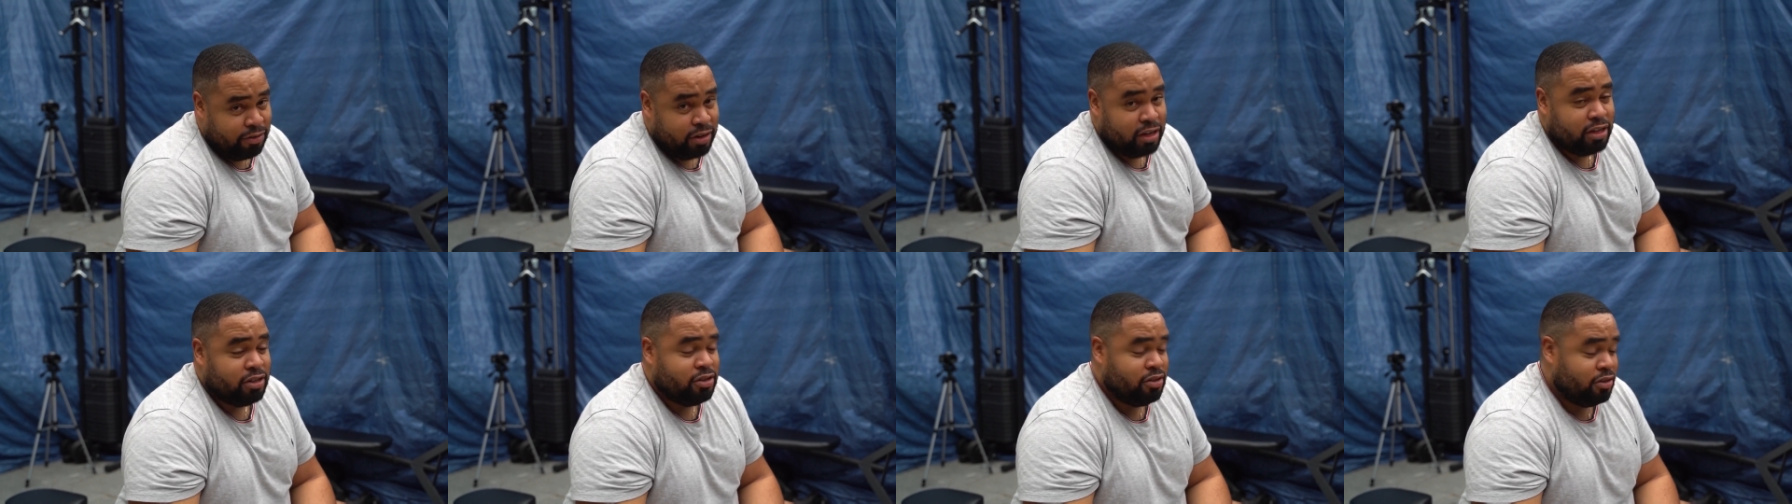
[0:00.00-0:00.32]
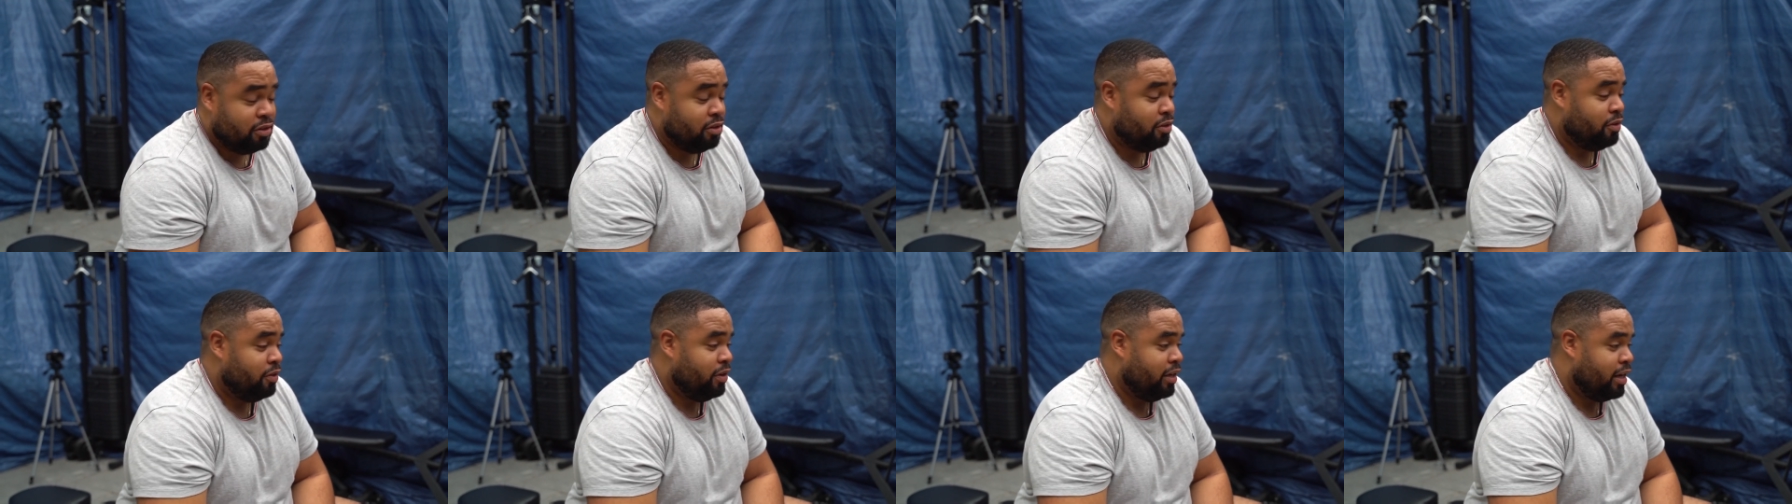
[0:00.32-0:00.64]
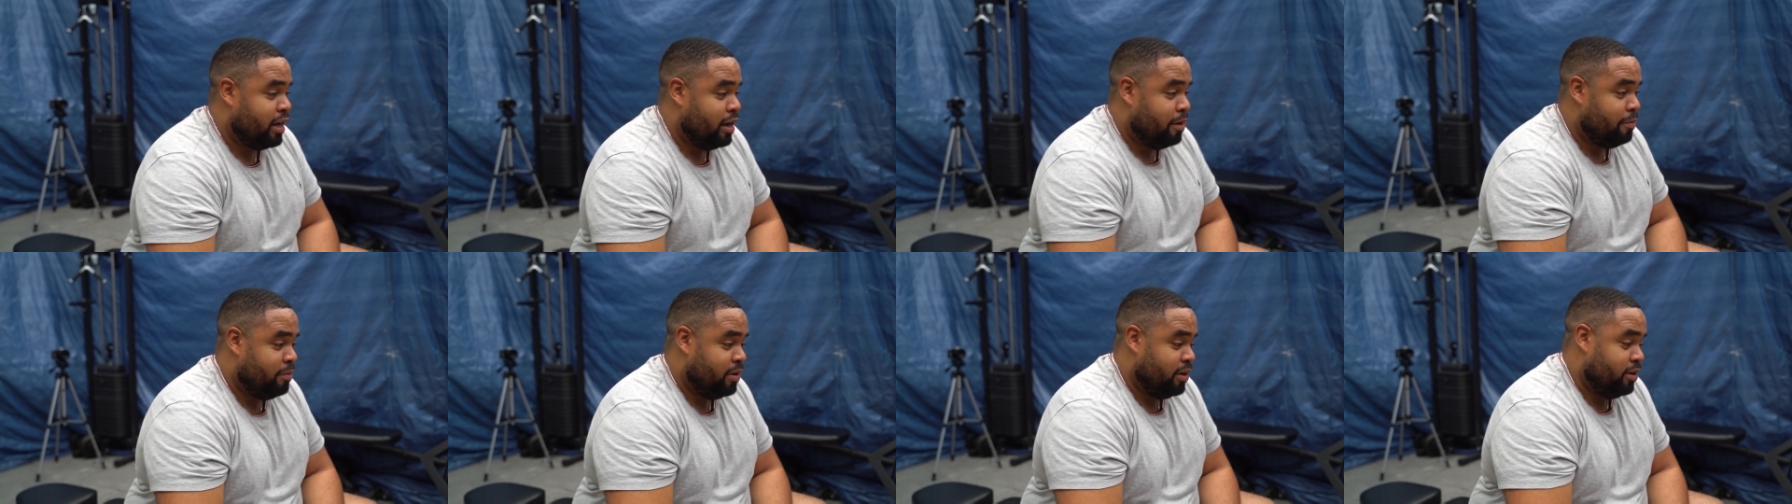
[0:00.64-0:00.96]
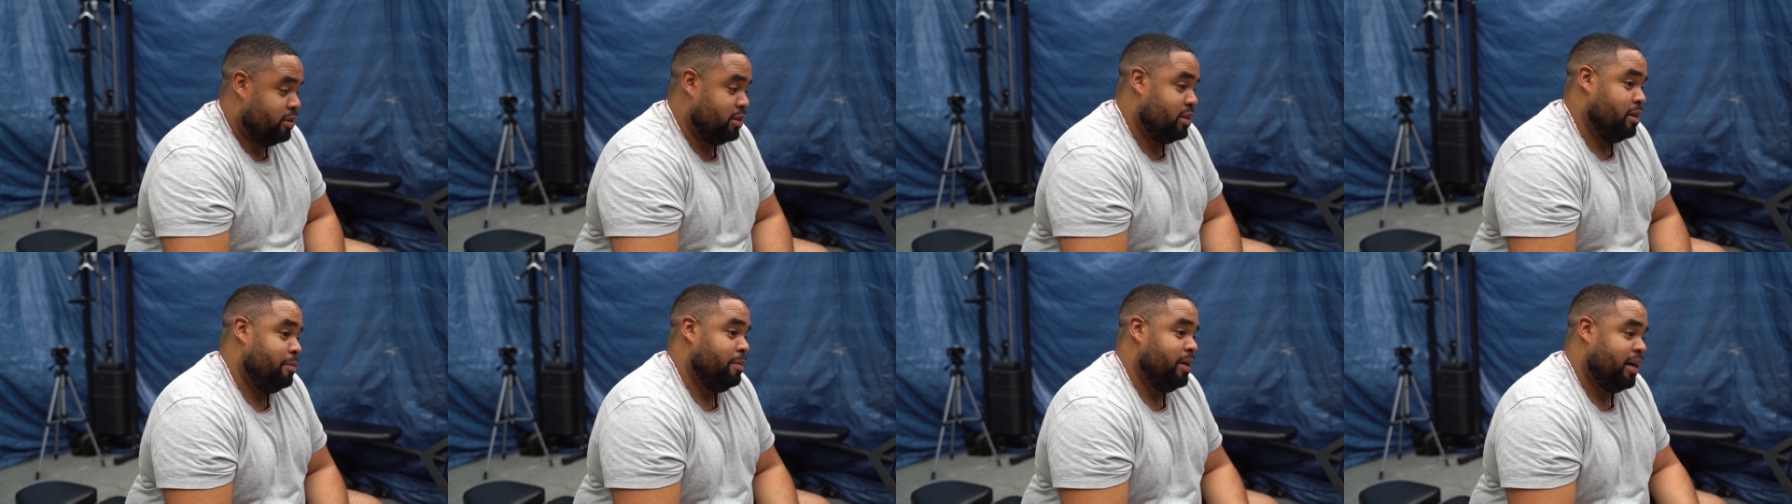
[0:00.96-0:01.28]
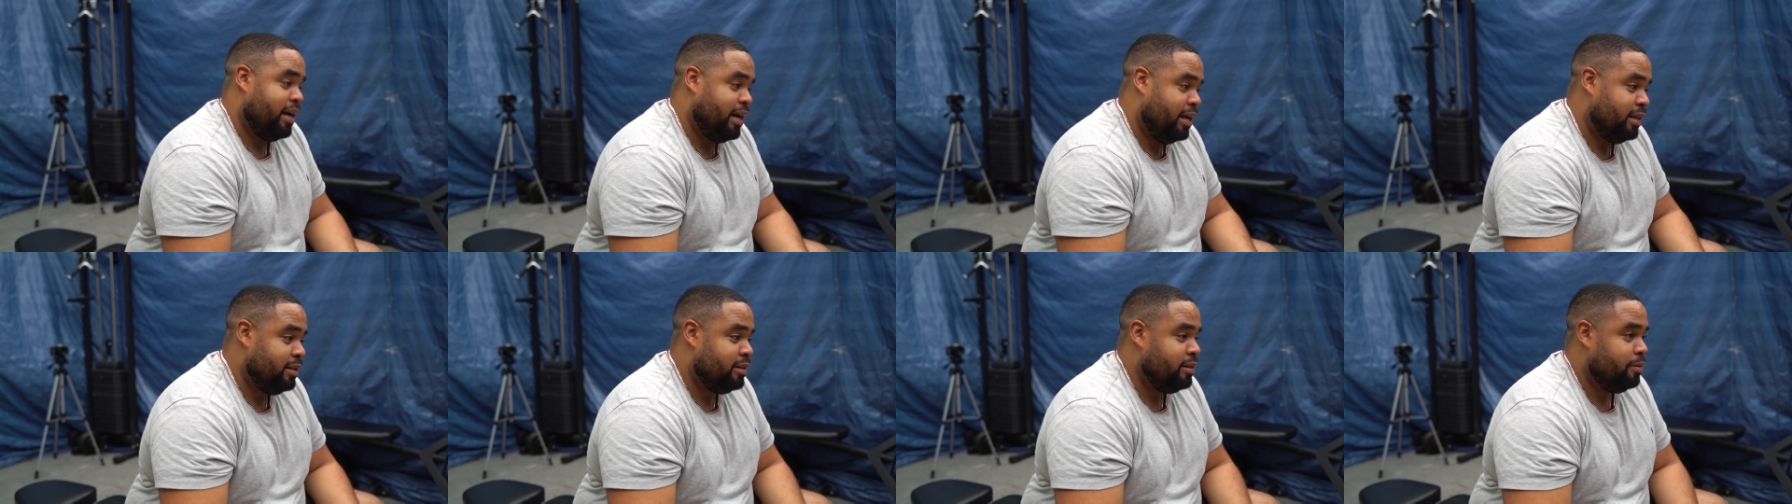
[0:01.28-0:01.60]
really shouldn't go in camera because I'm a
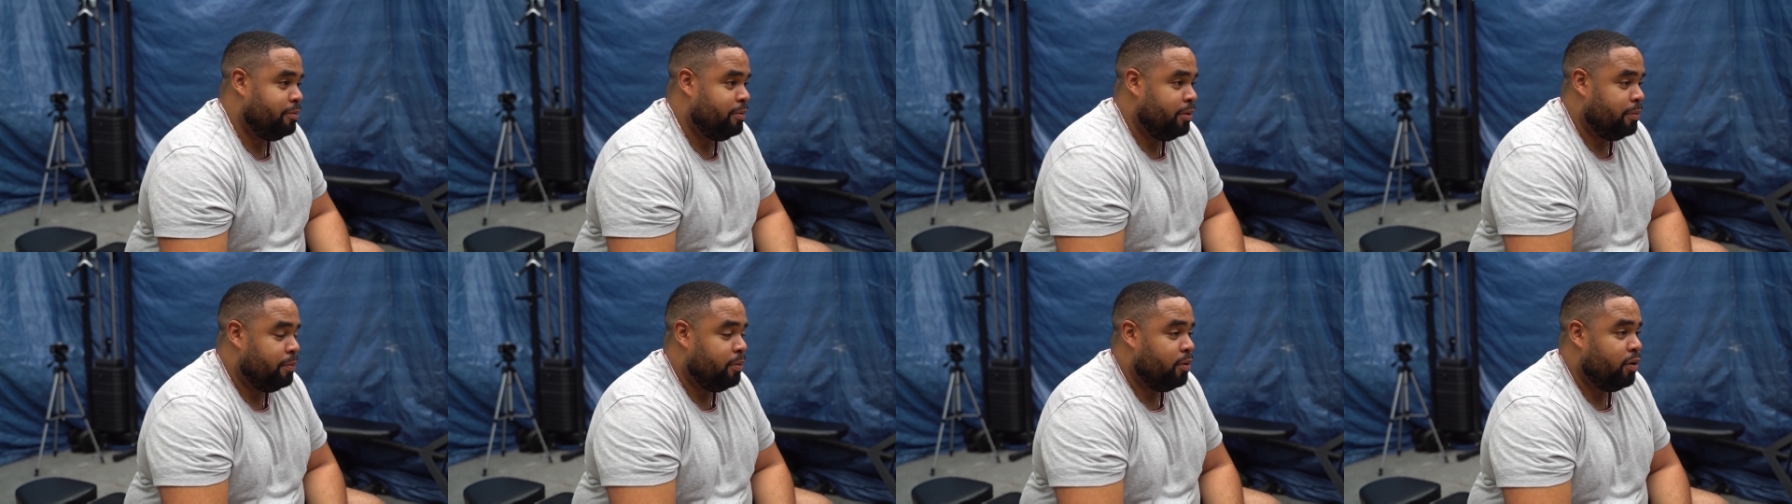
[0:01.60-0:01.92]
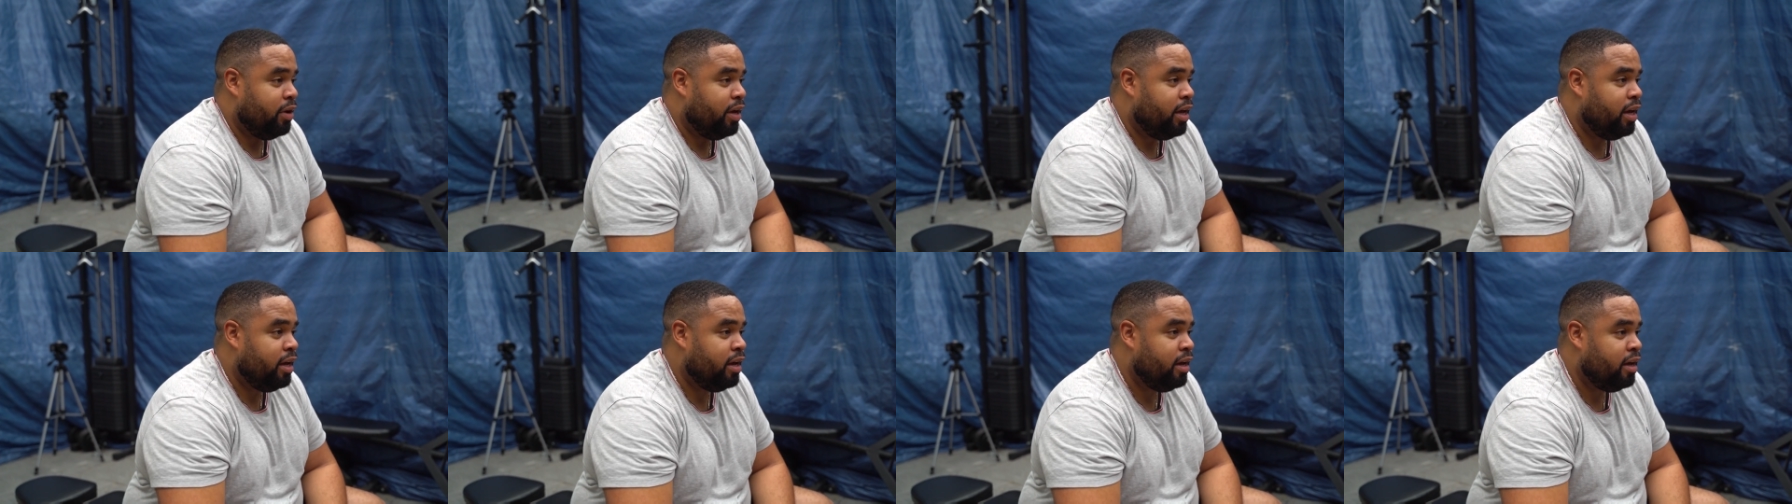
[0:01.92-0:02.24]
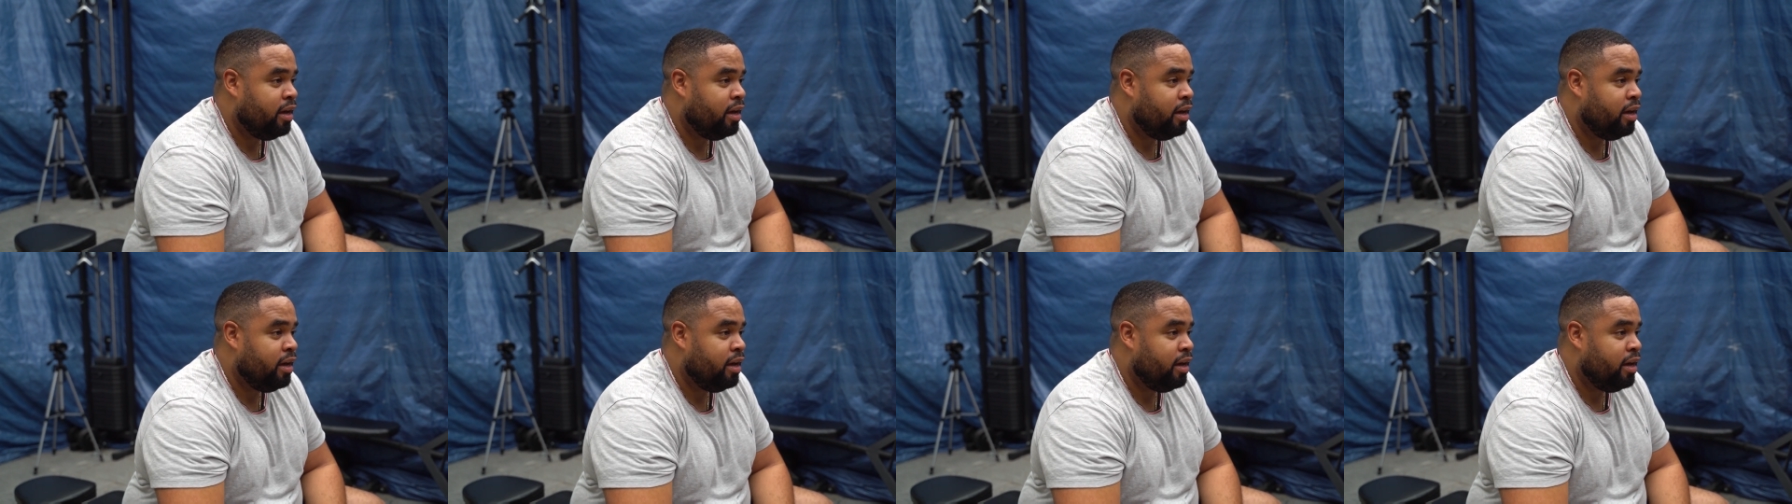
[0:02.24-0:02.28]
Canterbury boy.